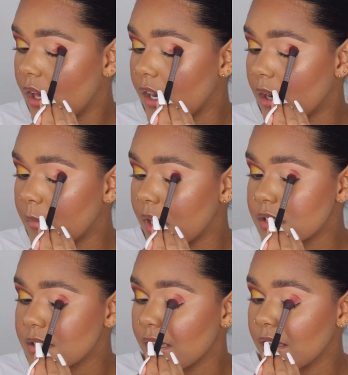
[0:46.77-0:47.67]
And I
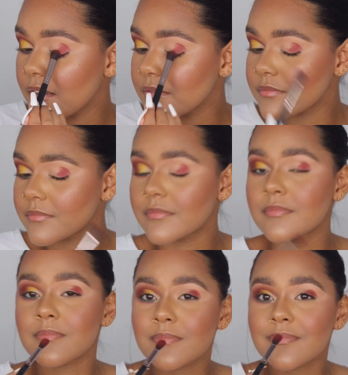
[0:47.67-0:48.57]
must say,
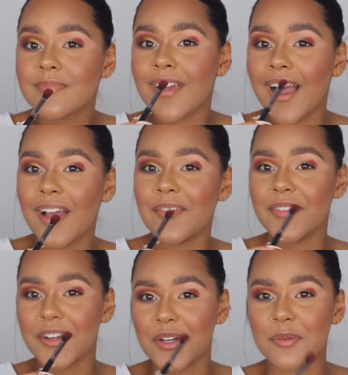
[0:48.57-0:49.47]
I'm
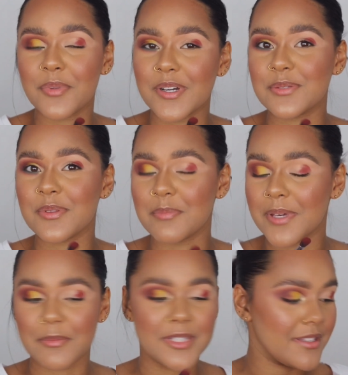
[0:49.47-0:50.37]
very impressed with the
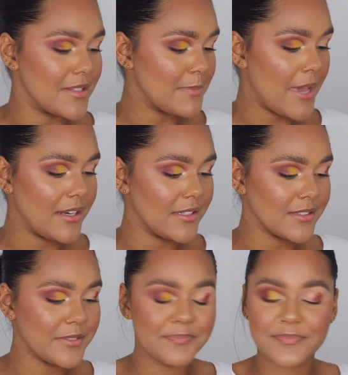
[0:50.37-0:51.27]
pigments in this
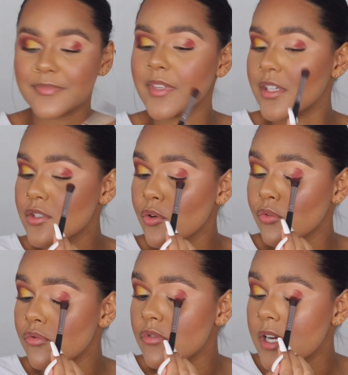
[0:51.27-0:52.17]
palette. It's
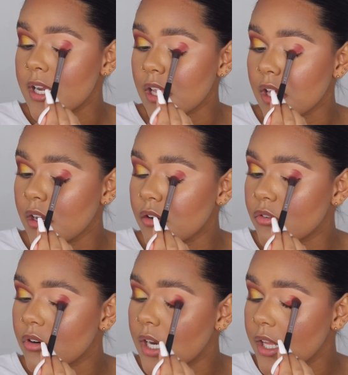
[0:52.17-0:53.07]
really,
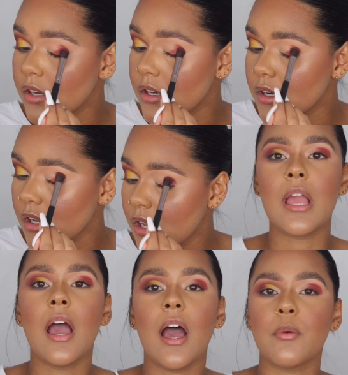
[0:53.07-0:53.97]
really good.
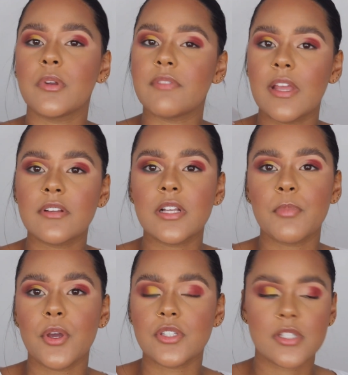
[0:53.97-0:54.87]
I would have definitely
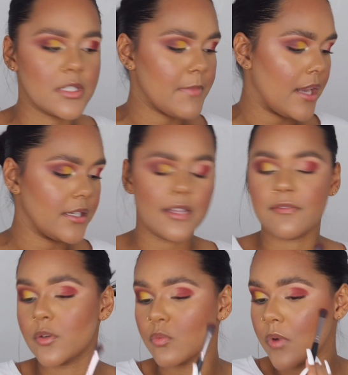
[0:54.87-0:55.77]
purchased this palette
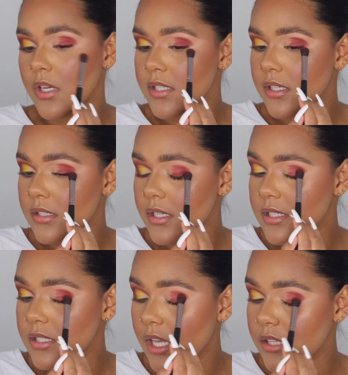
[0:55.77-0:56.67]
if it wasn't
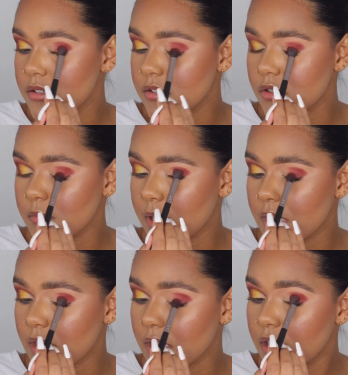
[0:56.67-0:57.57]
sent to
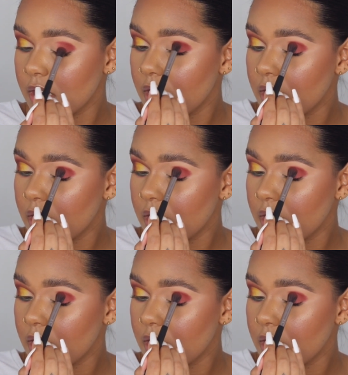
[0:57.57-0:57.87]
me.